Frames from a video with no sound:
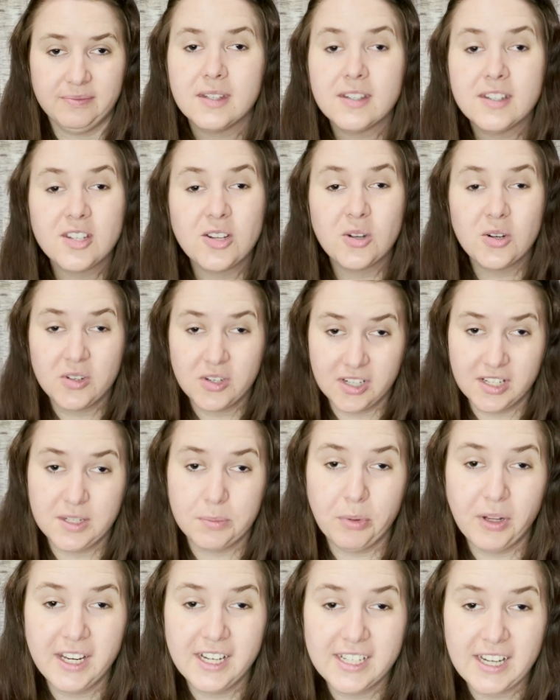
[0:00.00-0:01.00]
So
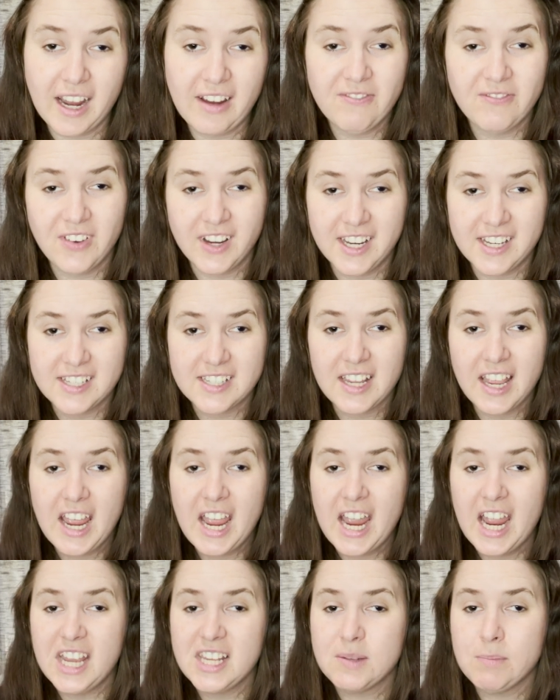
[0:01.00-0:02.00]
display typeface
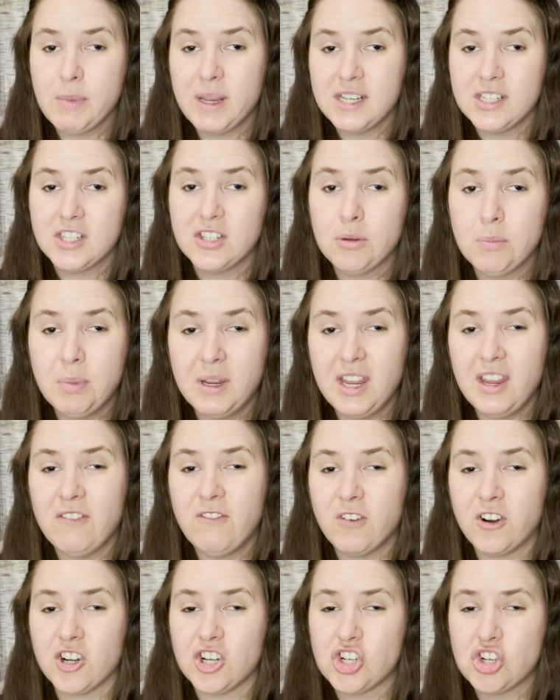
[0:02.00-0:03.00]
is meant to be
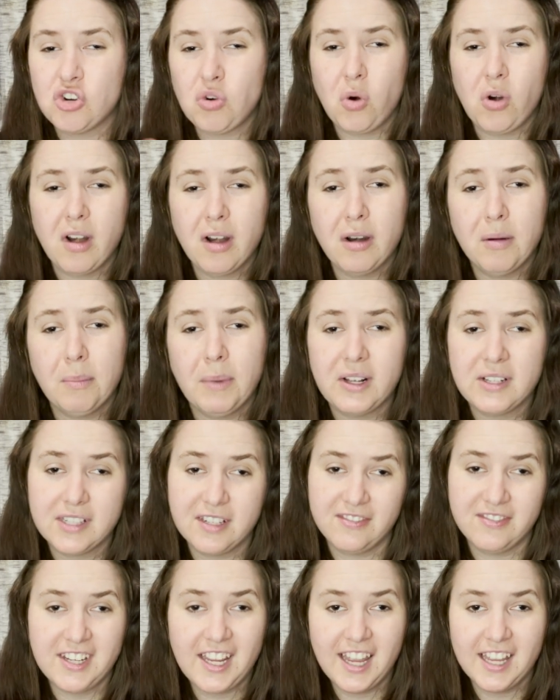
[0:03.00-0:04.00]
for shorter amounts
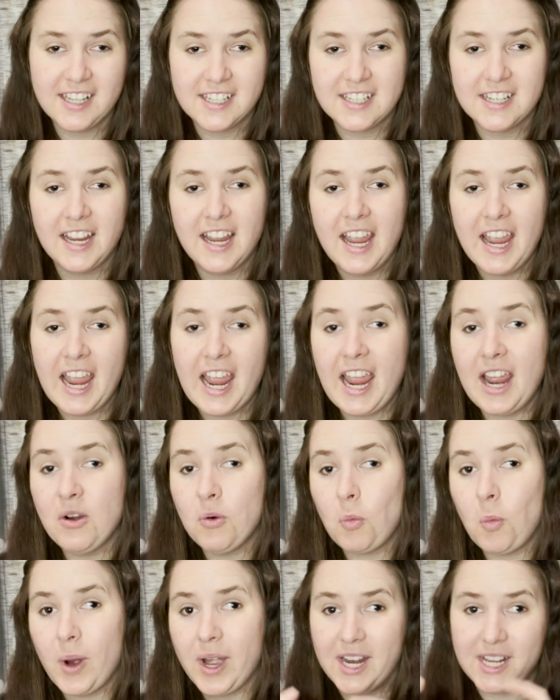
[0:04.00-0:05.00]
of text
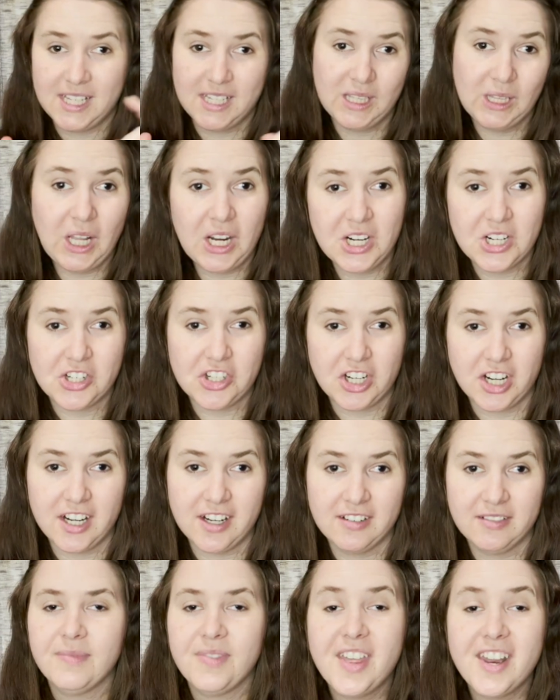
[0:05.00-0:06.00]
and when it's
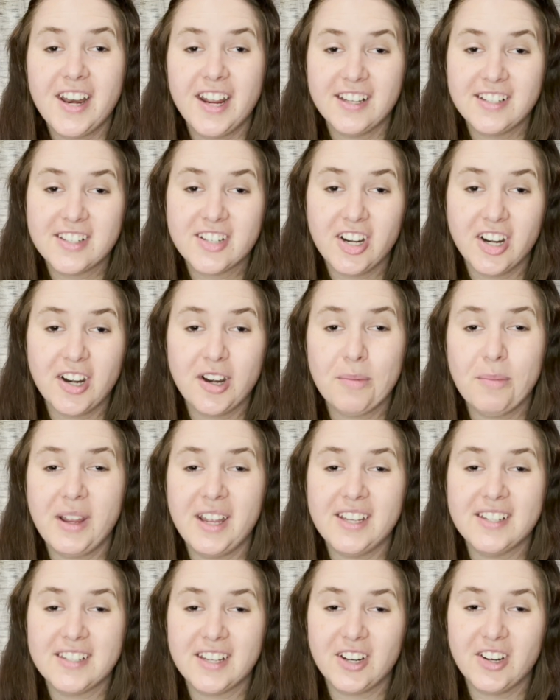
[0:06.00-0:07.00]
larger. The next term
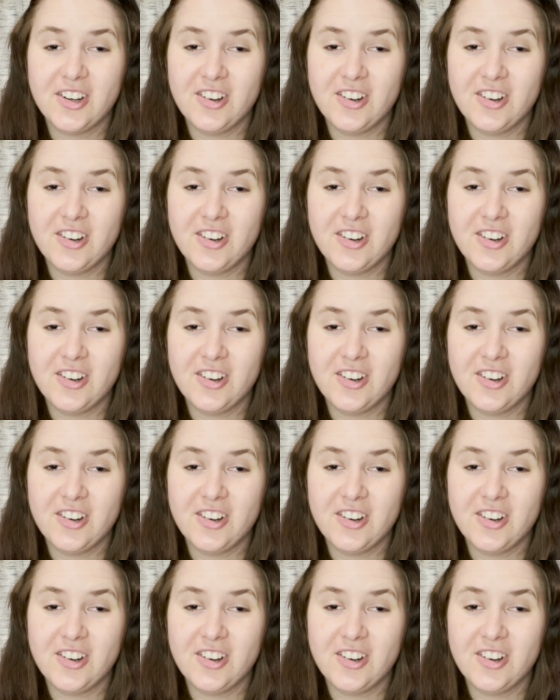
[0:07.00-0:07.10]
is a